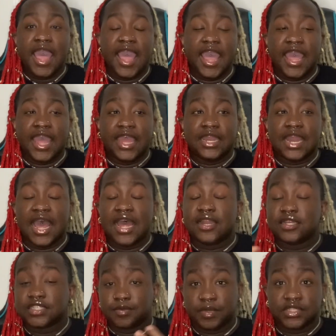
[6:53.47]
and
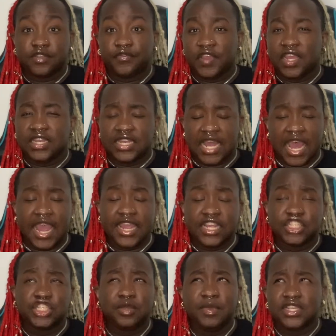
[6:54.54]
at a specific night,
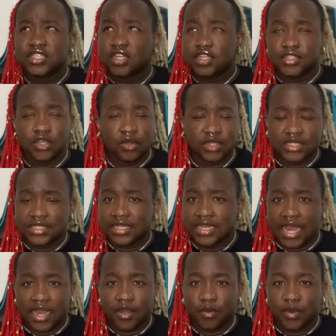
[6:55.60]
she basically told us a
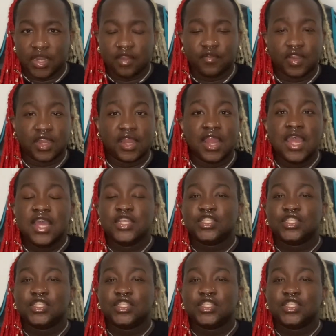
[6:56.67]
night or whatever,